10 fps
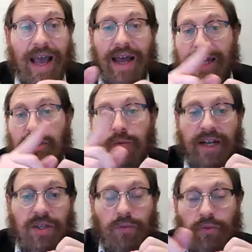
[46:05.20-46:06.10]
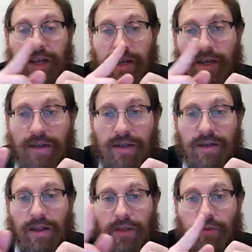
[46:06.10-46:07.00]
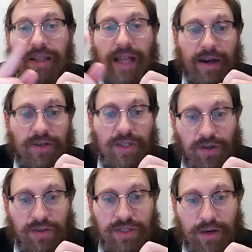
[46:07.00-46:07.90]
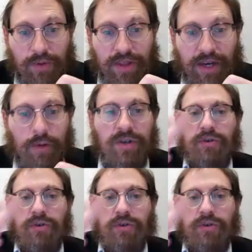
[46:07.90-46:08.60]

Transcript: and each one has three, three letters associated with it. And you would